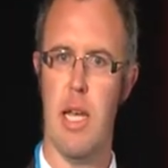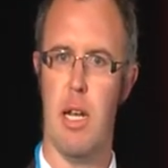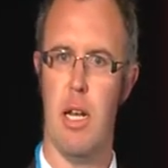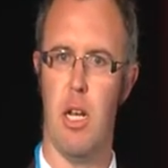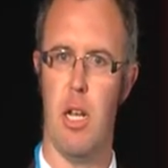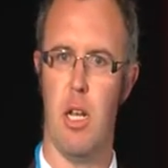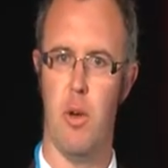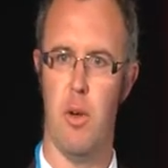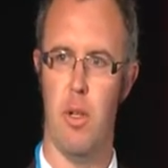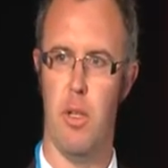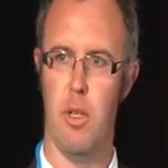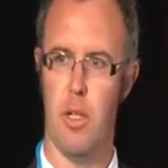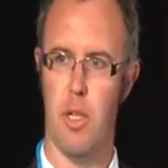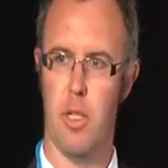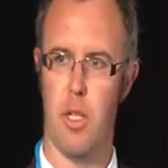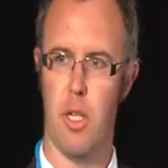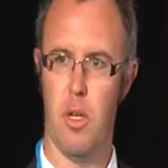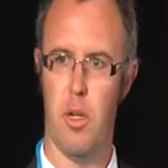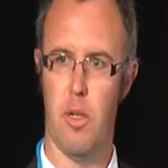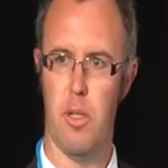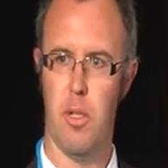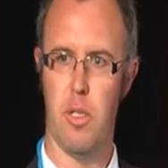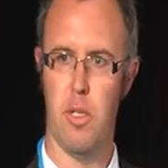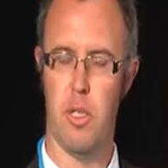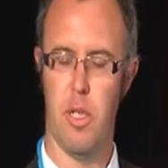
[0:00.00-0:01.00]
lower the
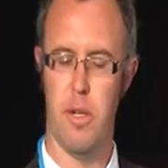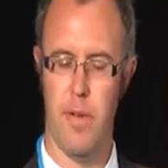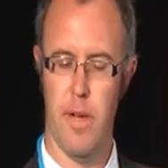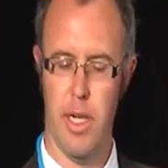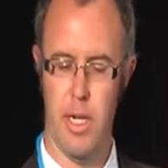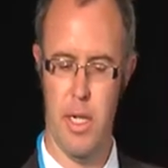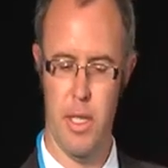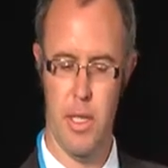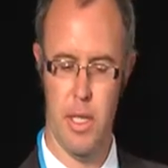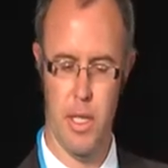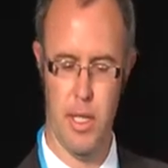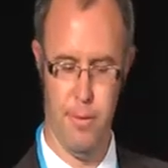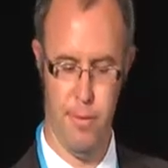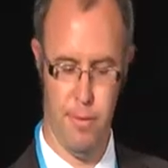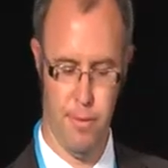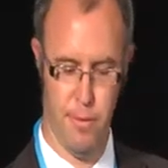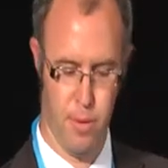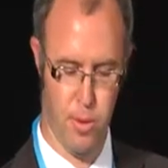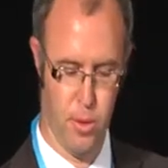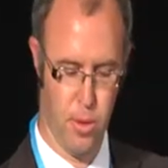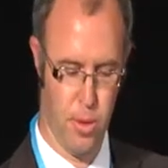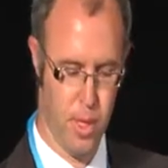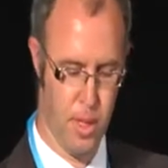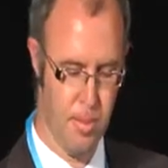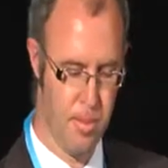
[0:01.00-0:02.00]
cost of energy
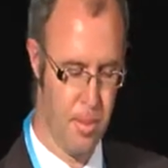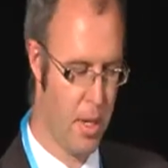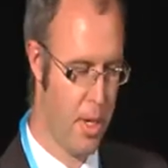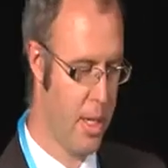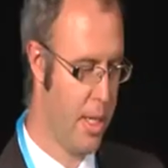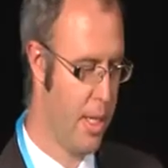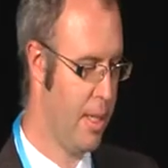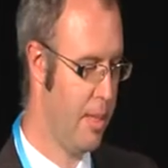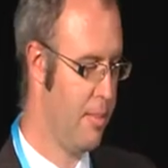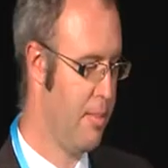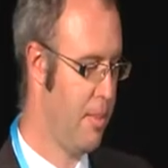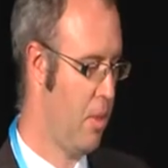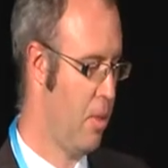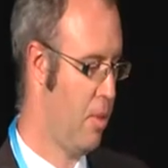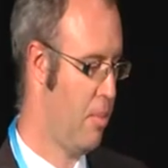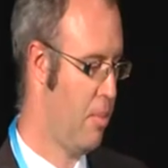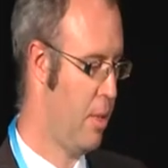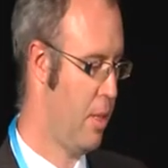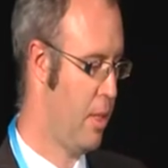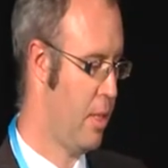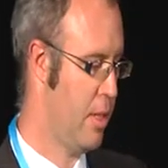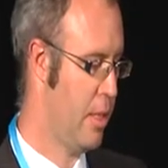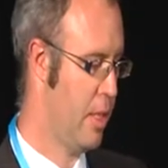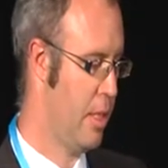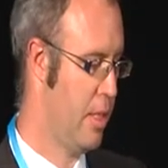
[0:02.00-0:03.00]
for mining, mineral
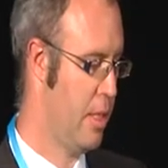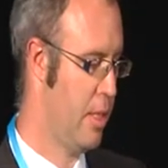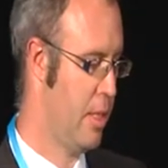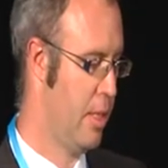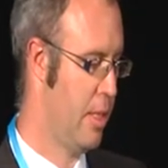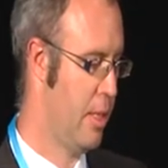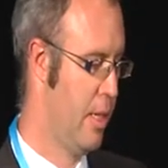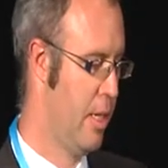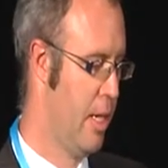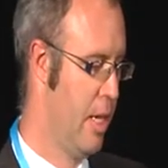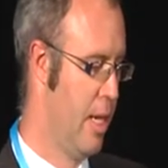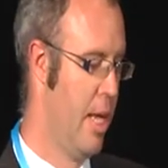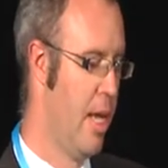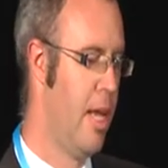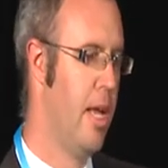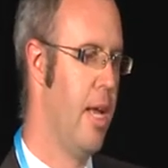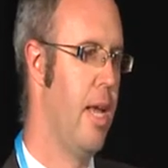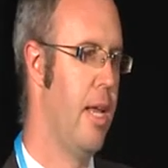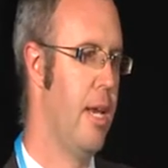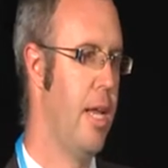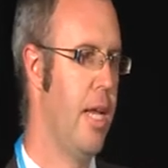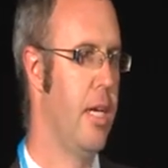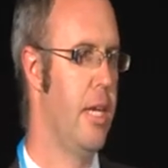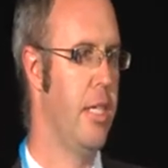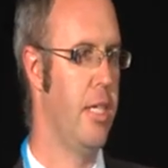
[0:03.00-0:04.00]
processing
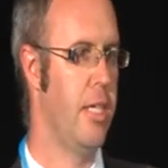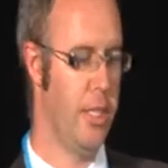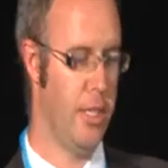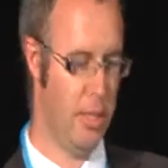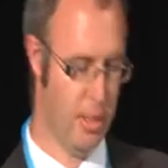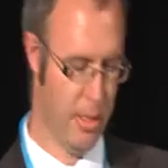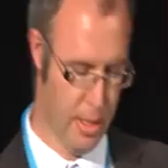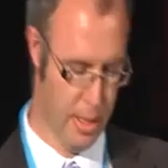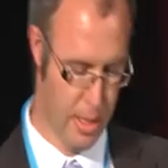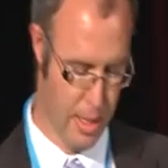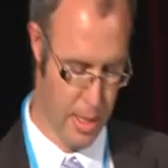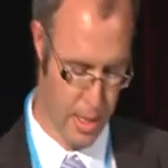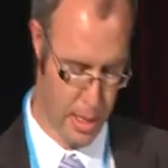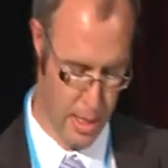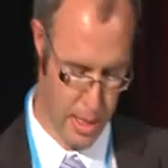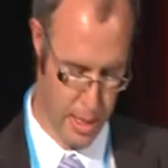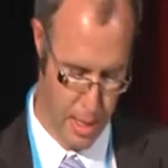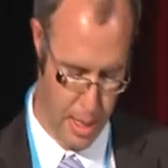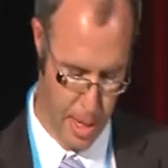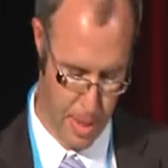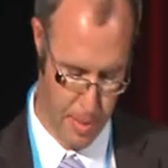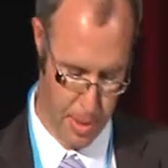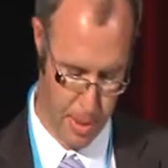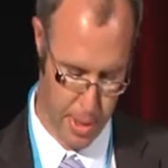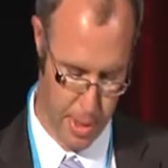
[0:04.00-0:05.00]
and energy
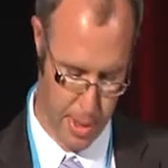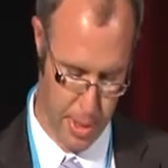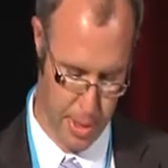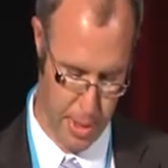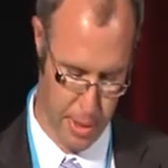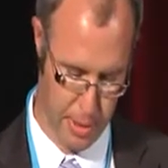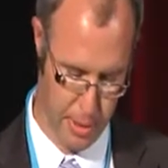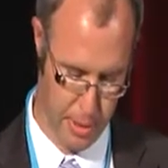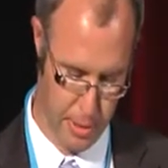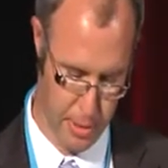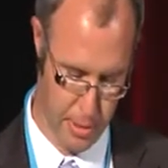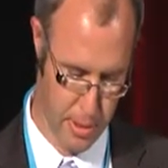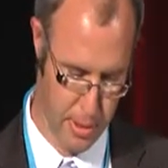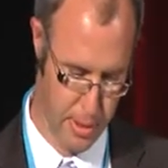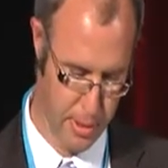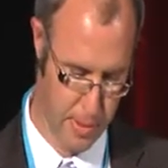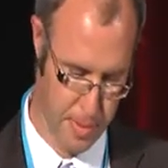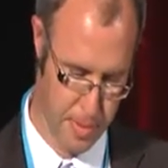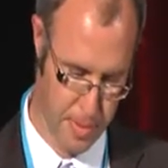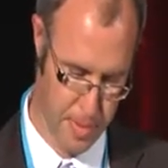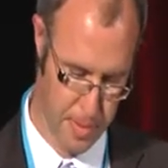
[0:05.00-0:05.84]
applications.